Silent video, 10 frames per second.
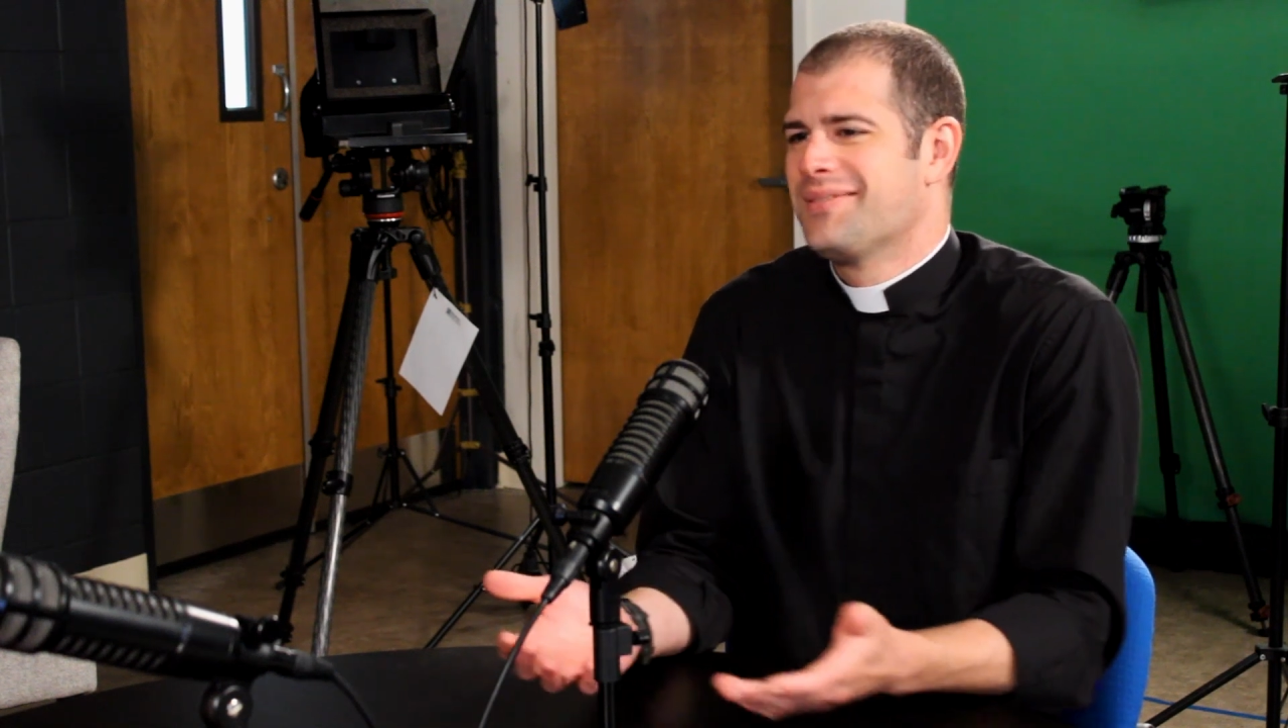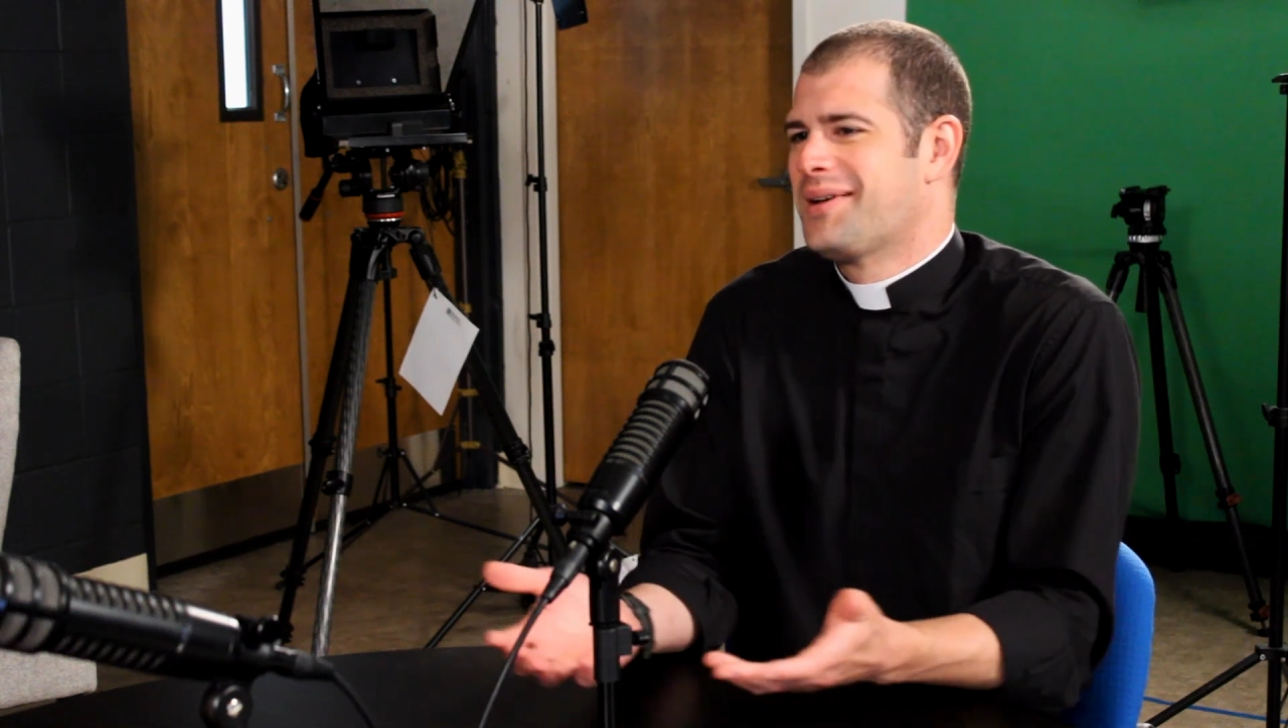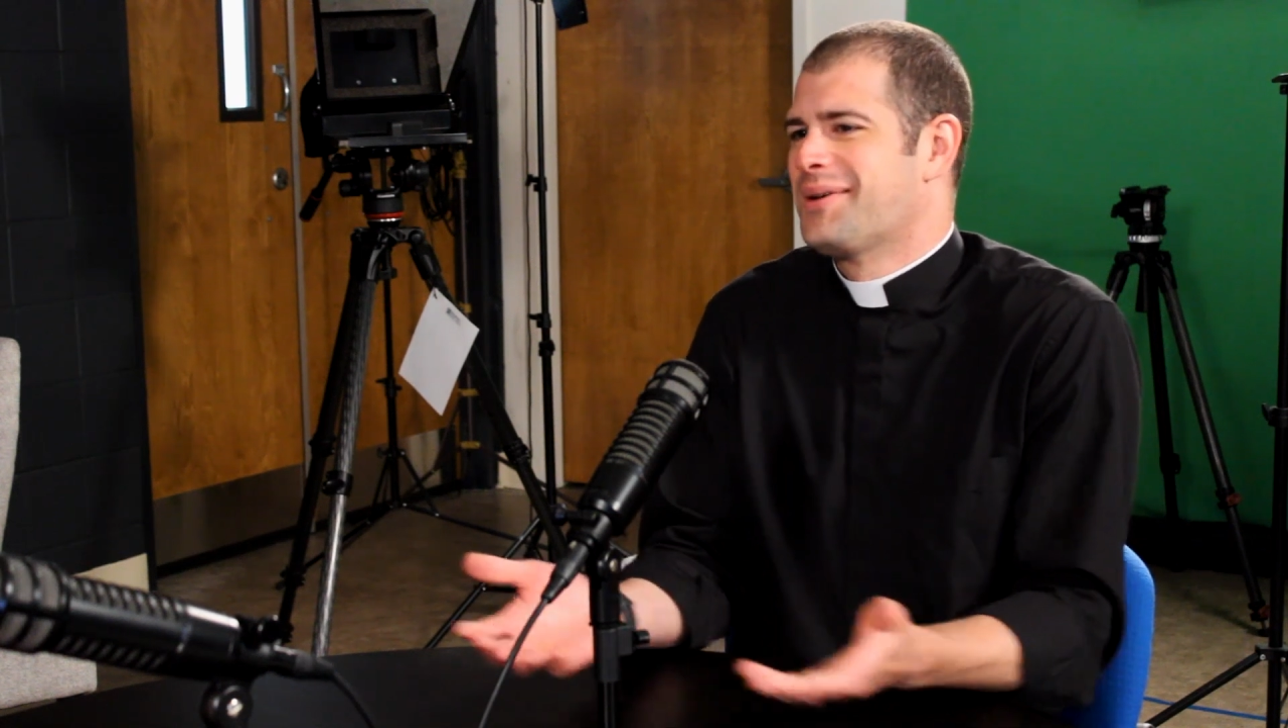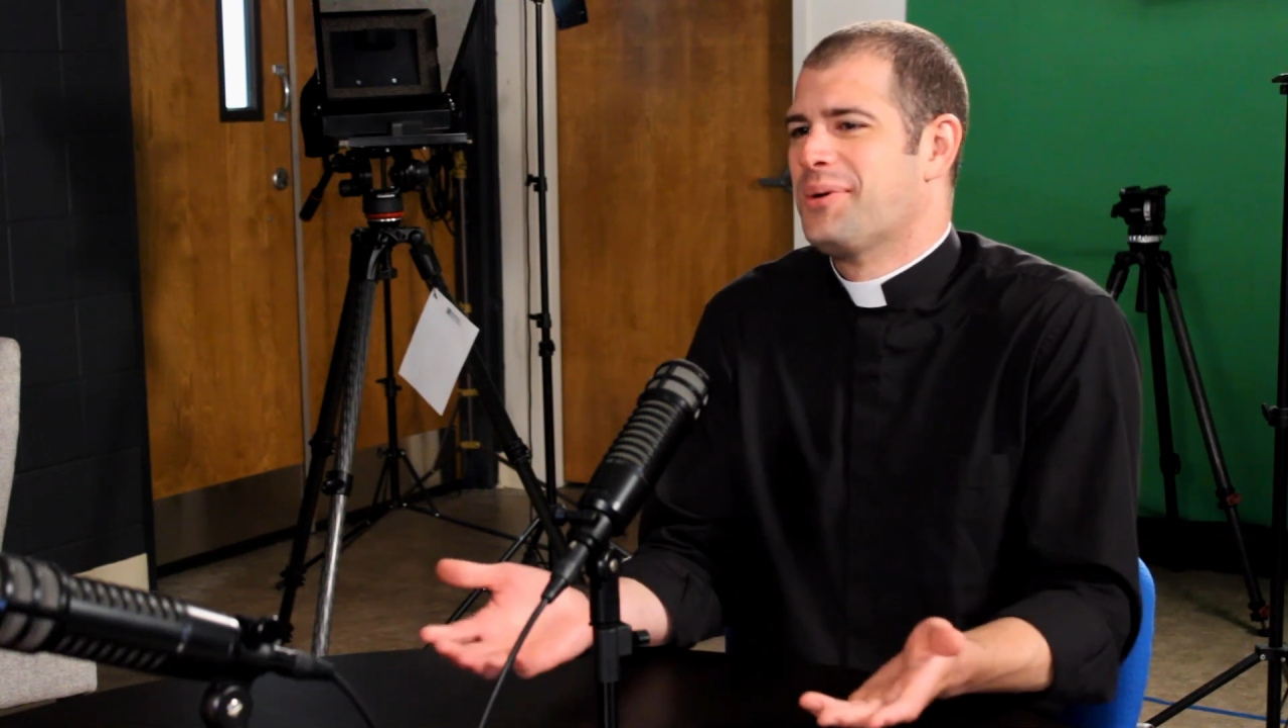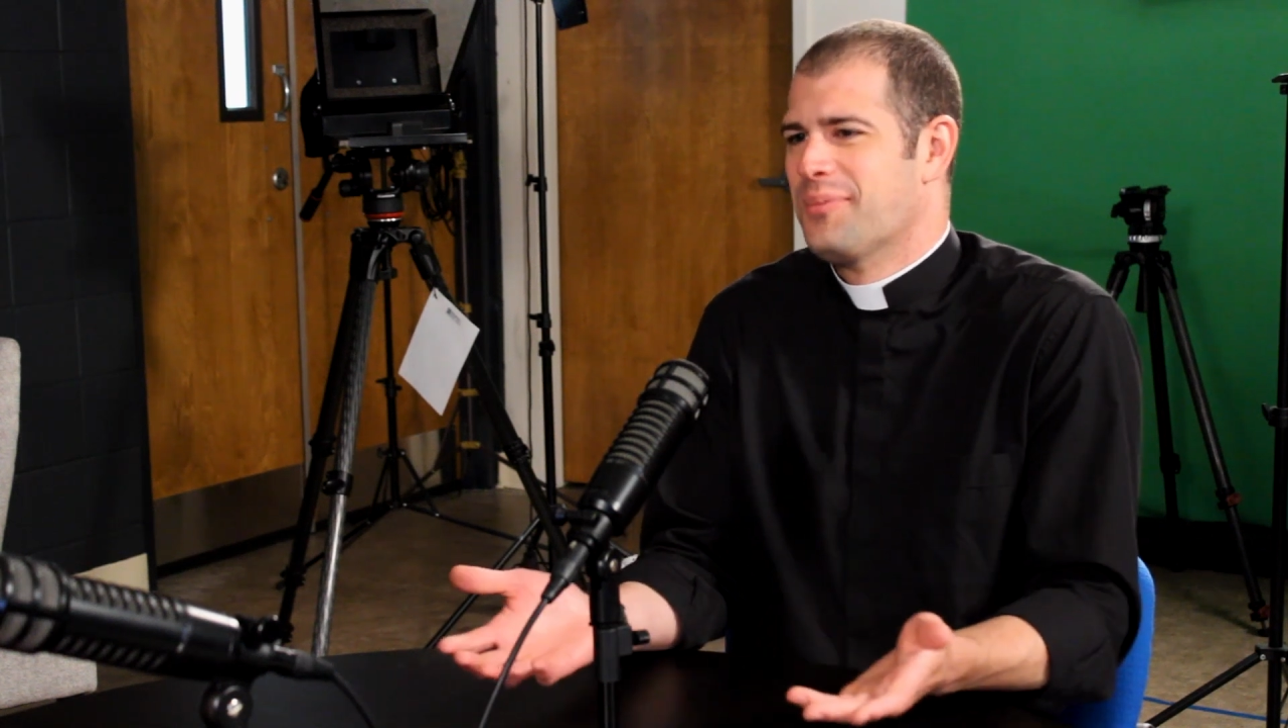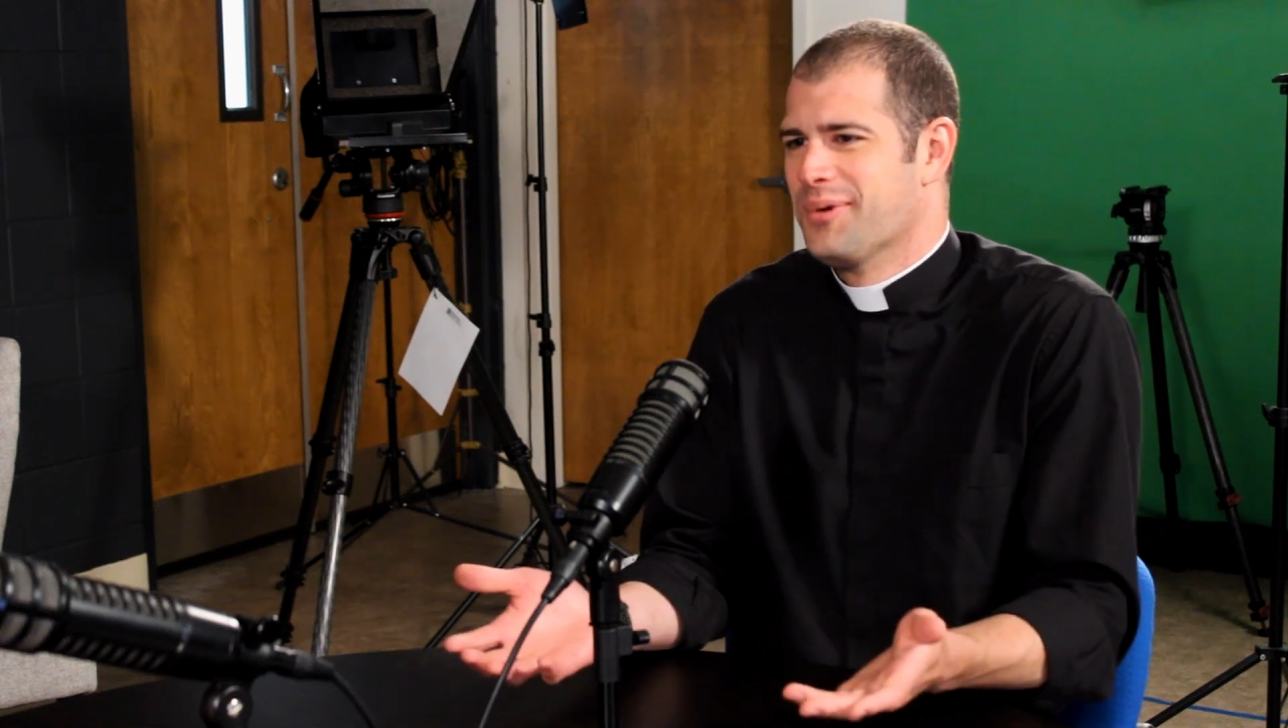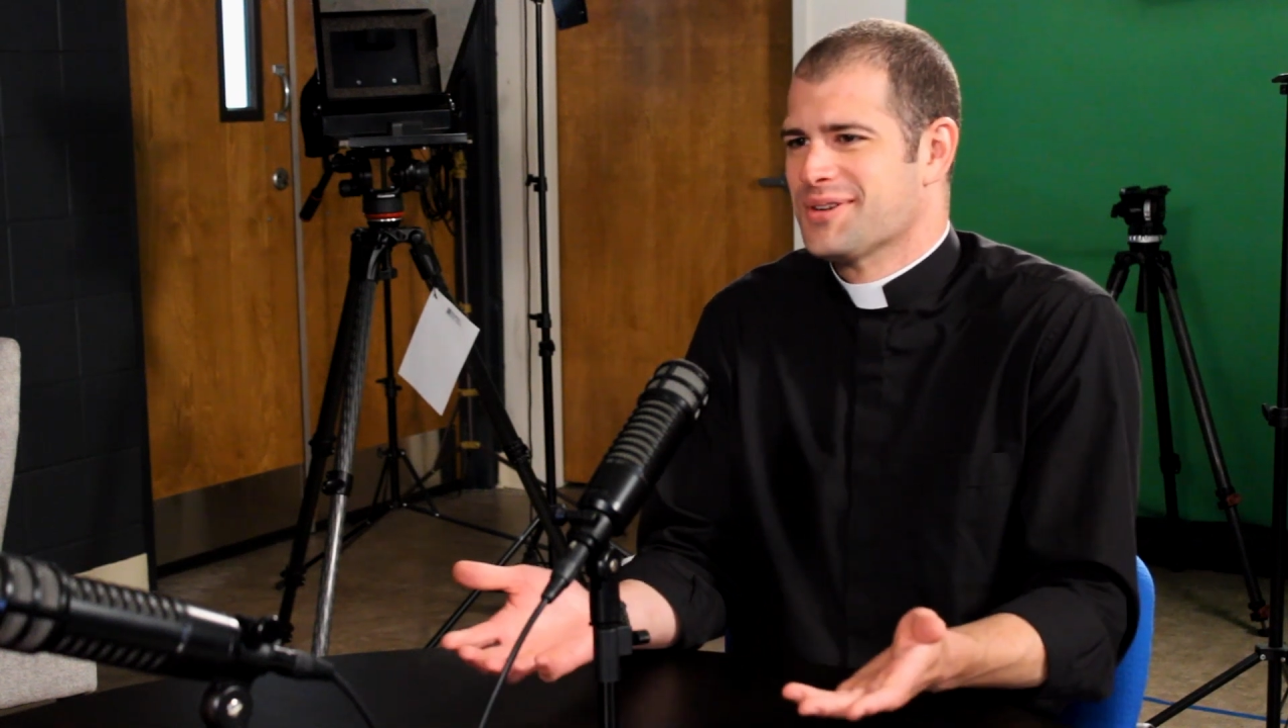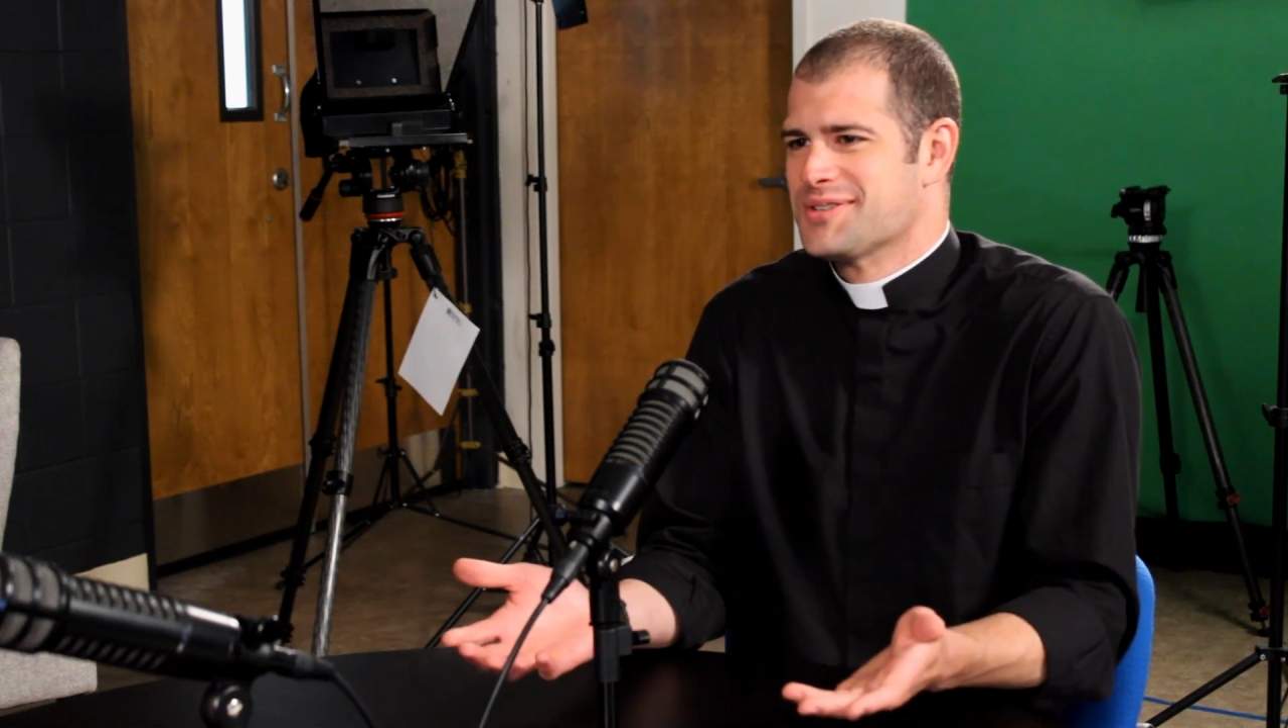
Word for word: give out homework,